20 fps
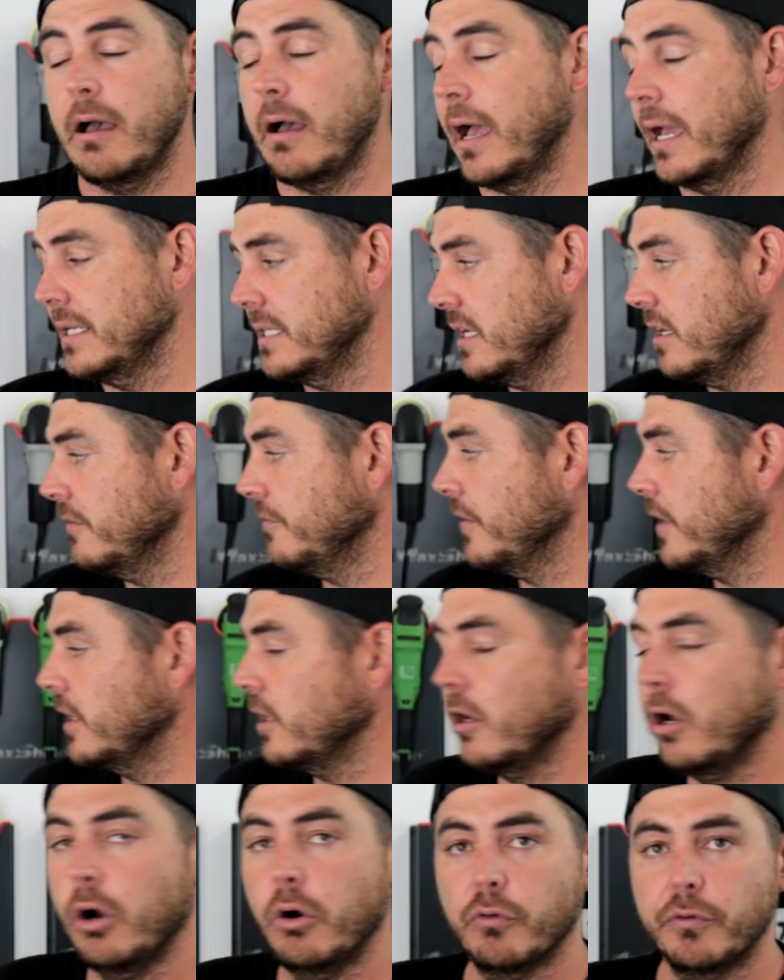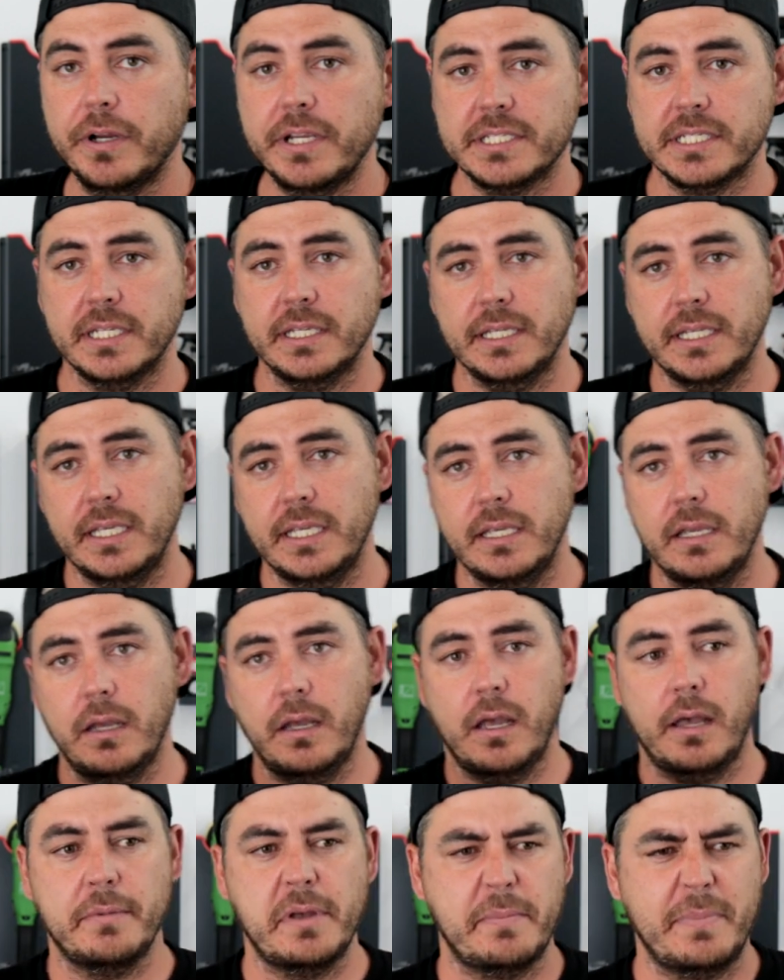Now, I did a video recently
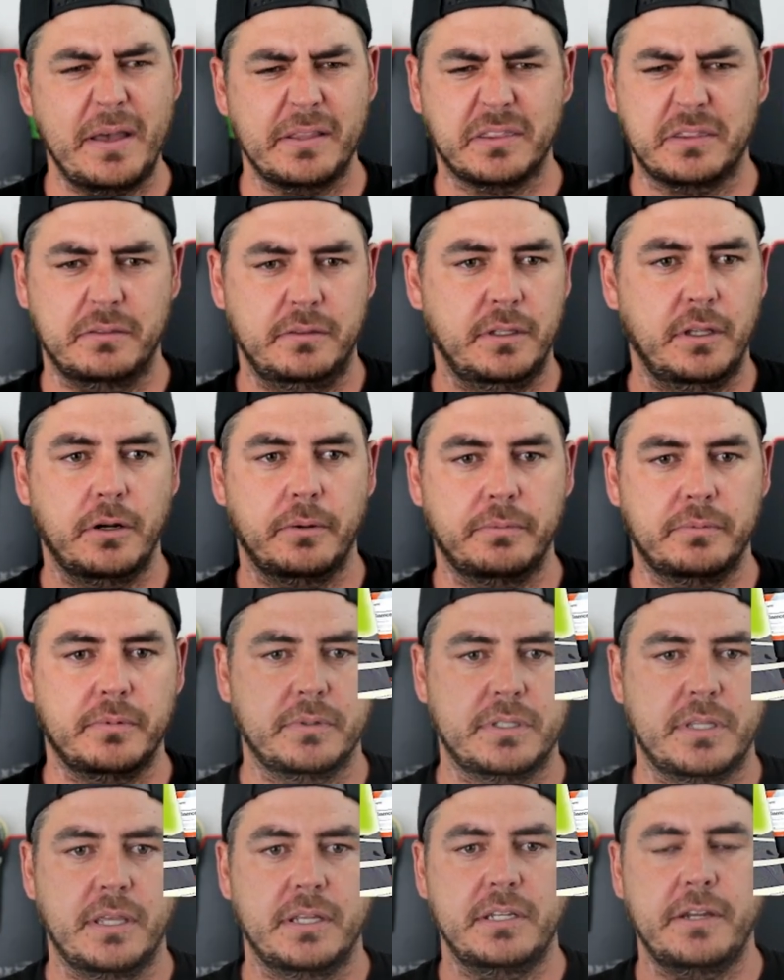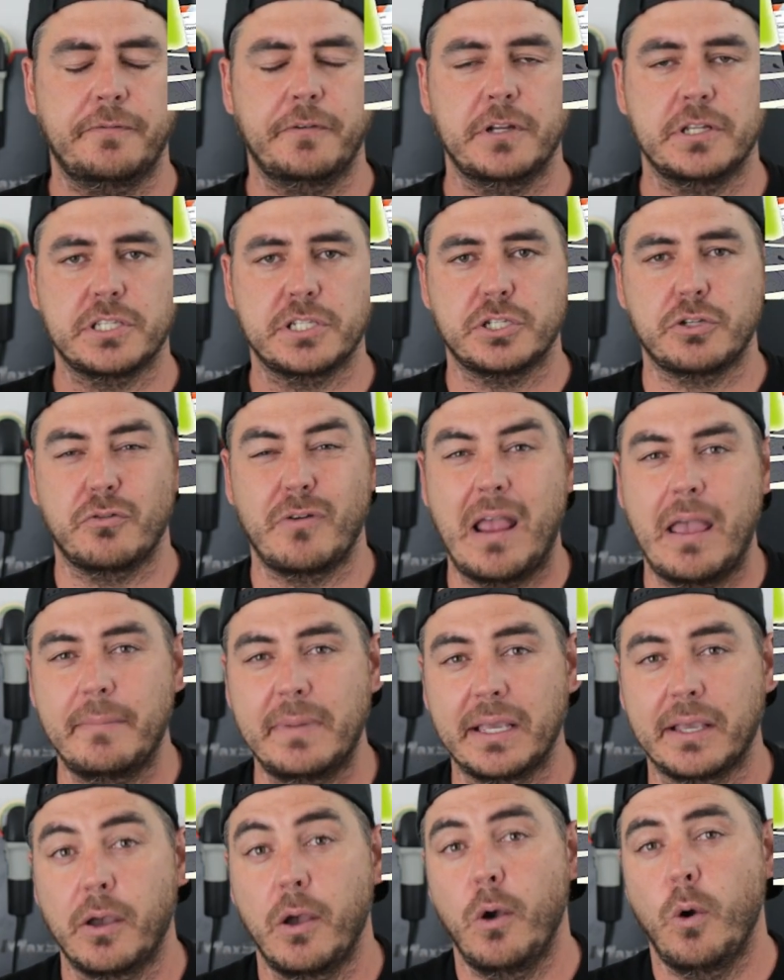about the different
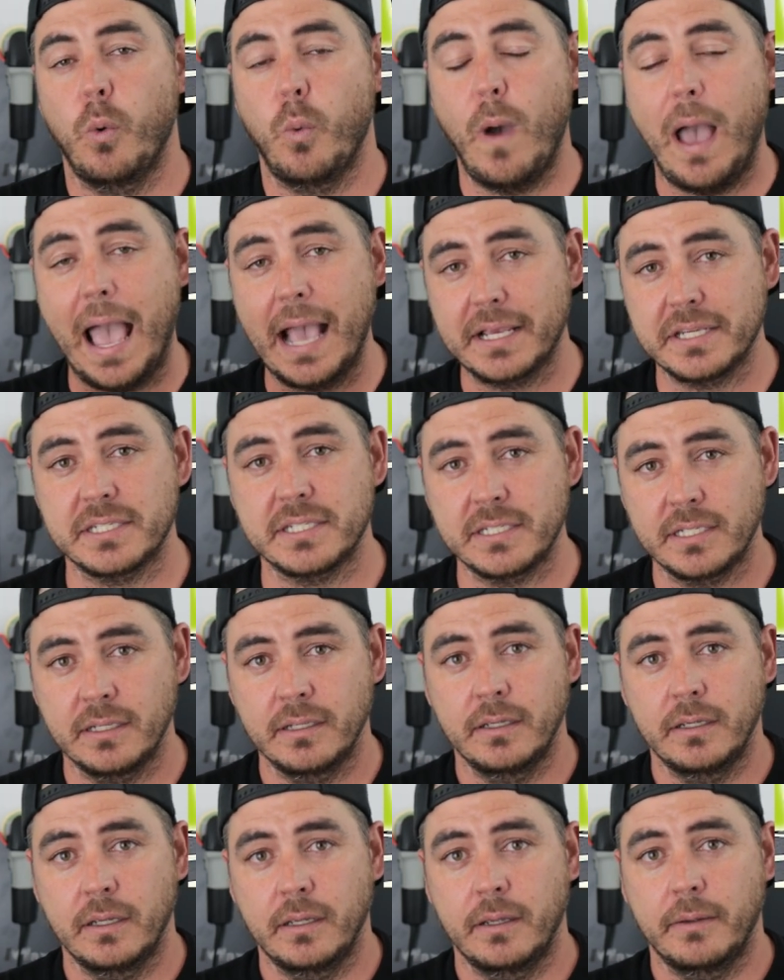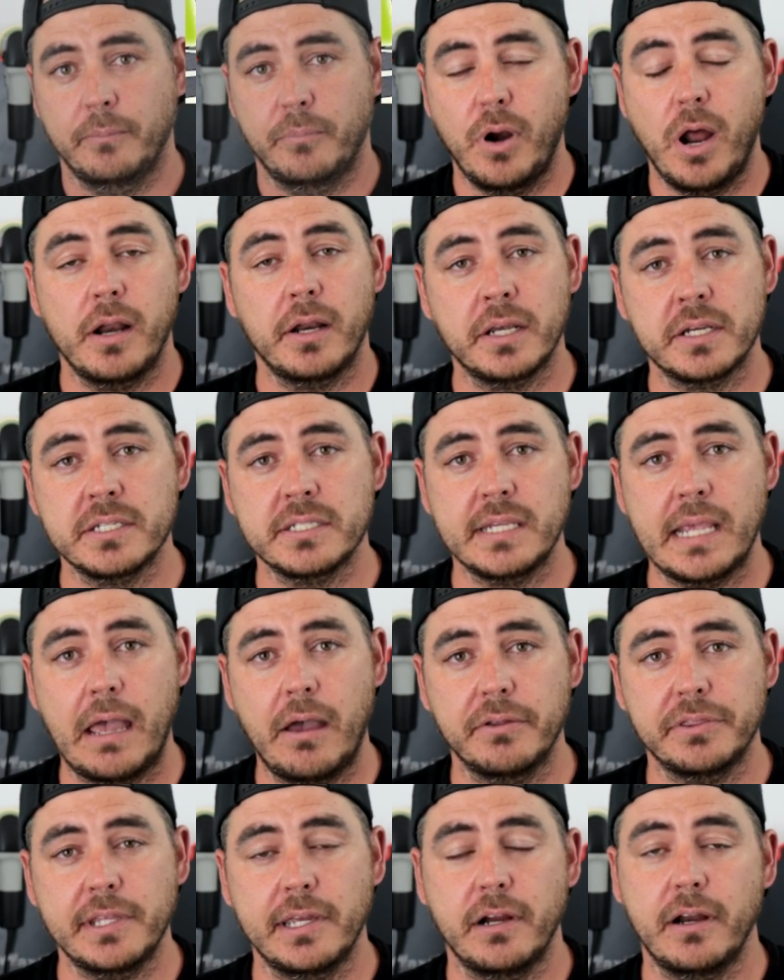ceramic wax products
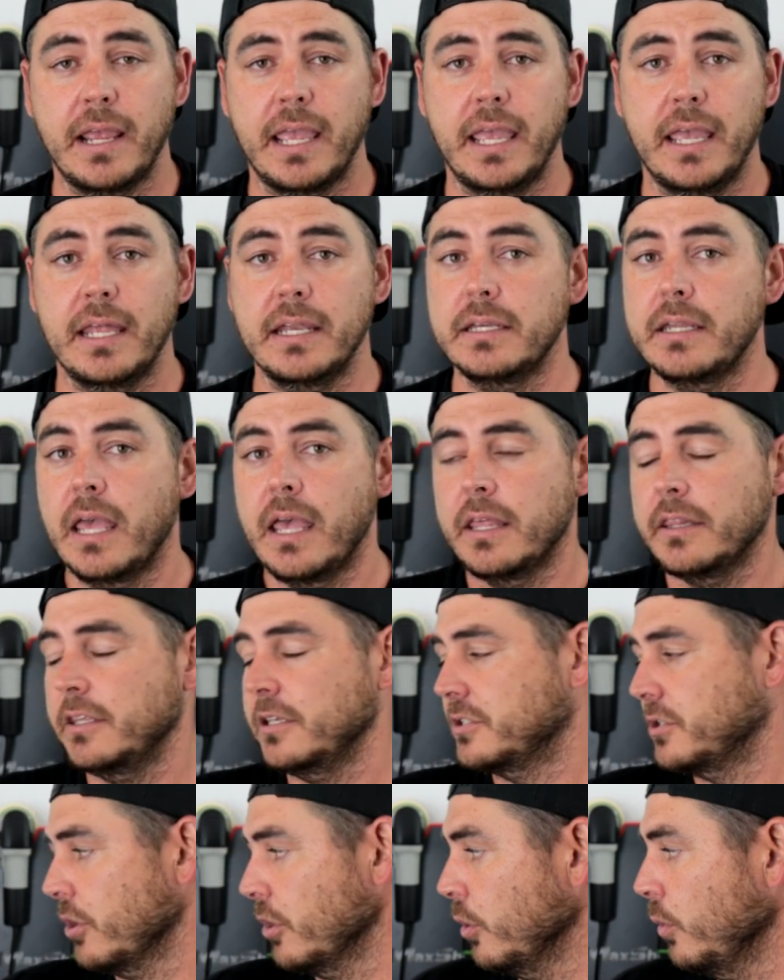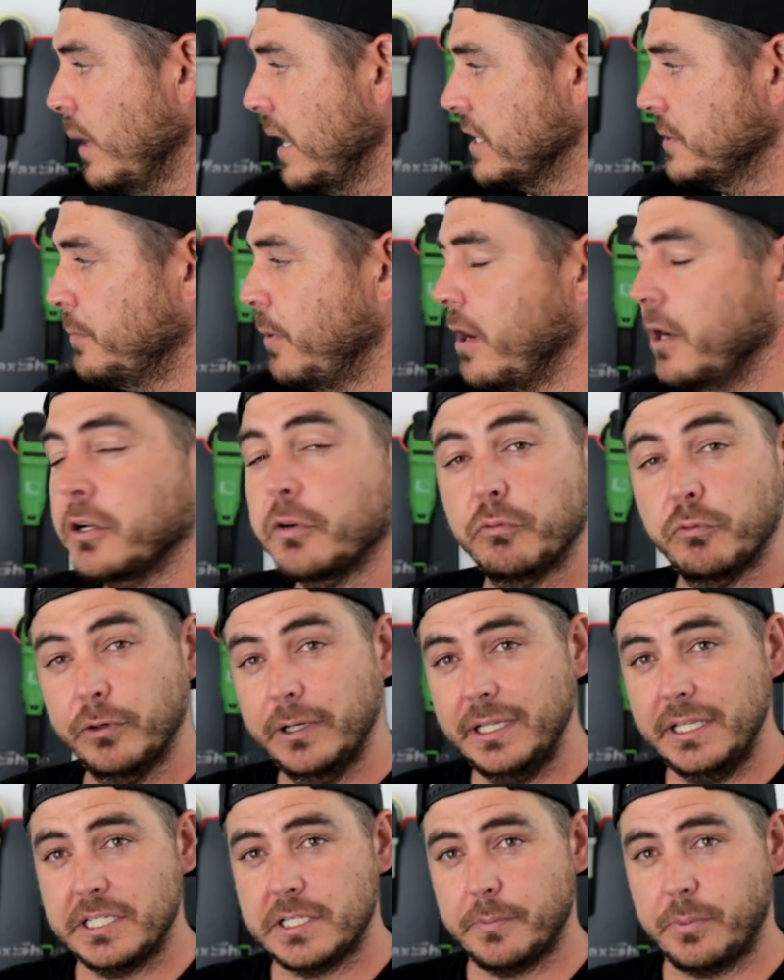out there, and the Turtle Wax product
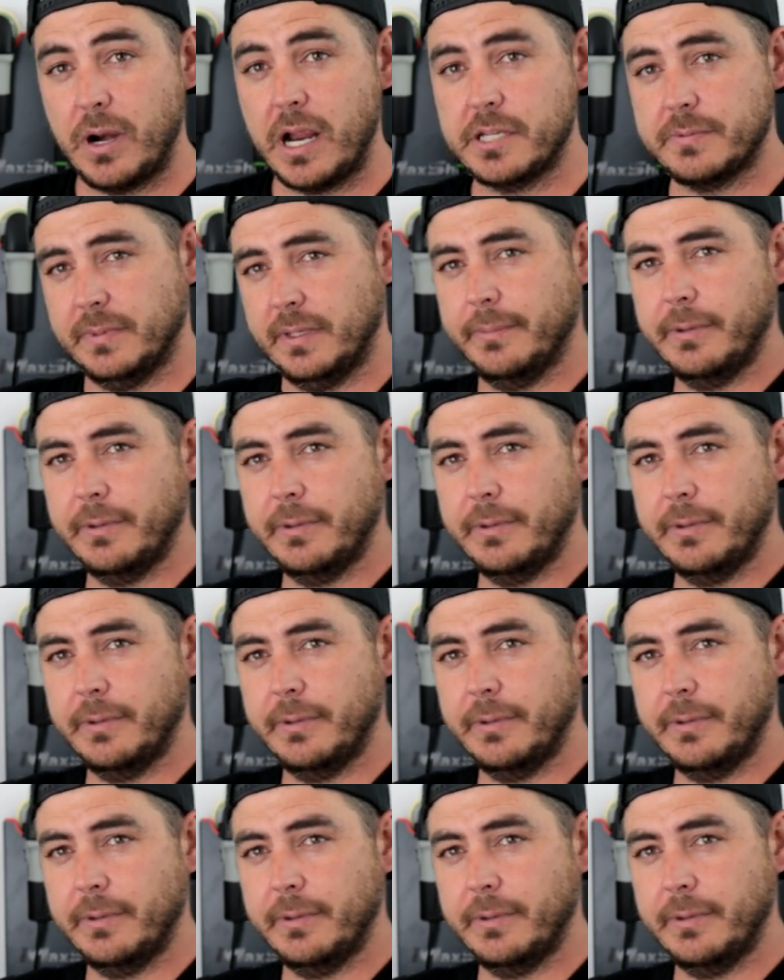really surprised me.